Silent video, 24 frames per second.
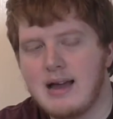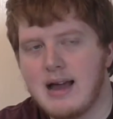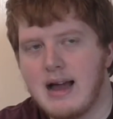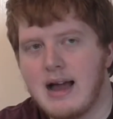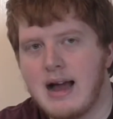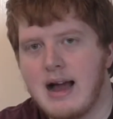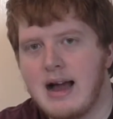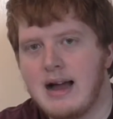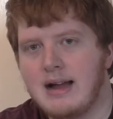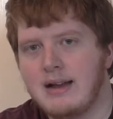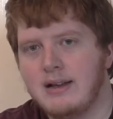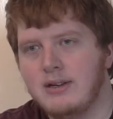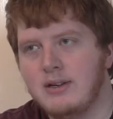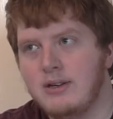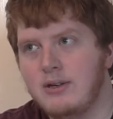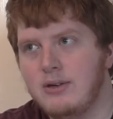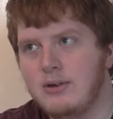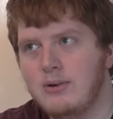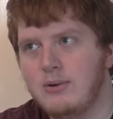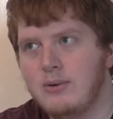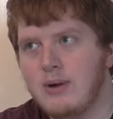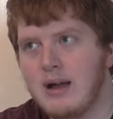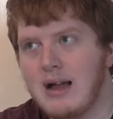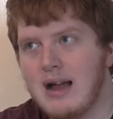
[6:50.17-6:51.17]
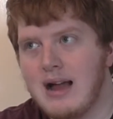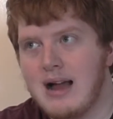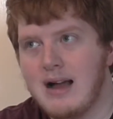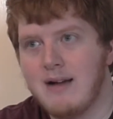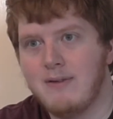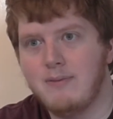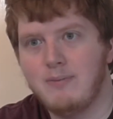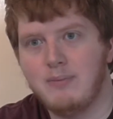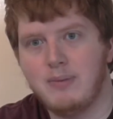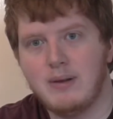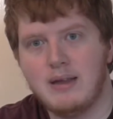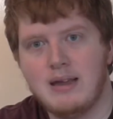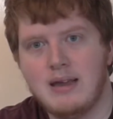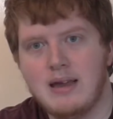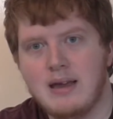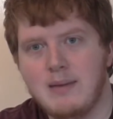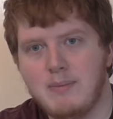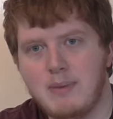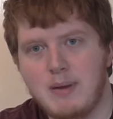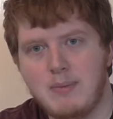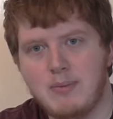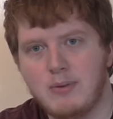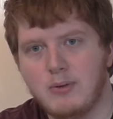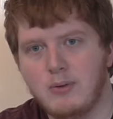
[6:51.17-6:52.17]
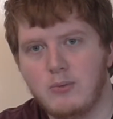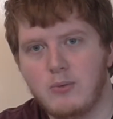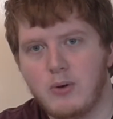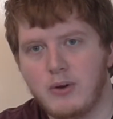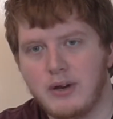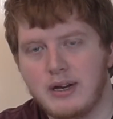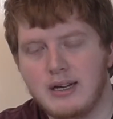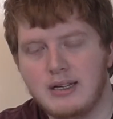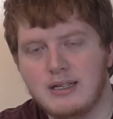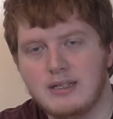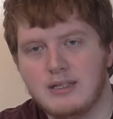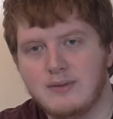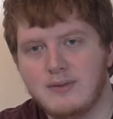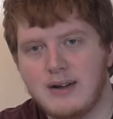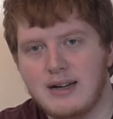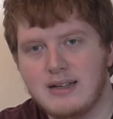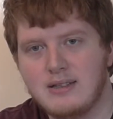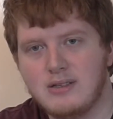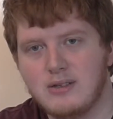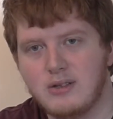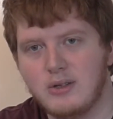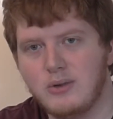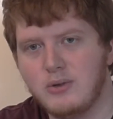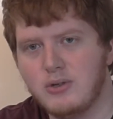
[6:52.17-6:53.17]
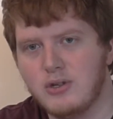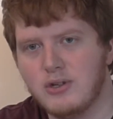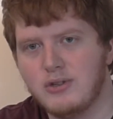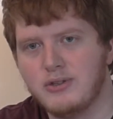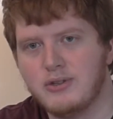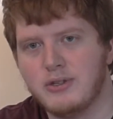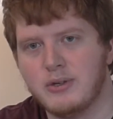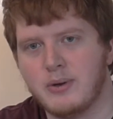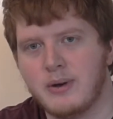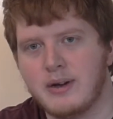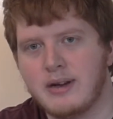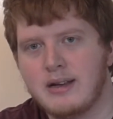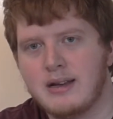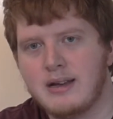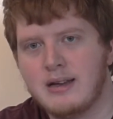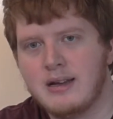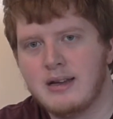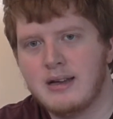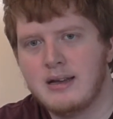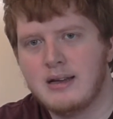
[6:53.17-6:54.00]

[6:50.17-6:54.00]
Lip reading: and you have people wanting to find solutions to it.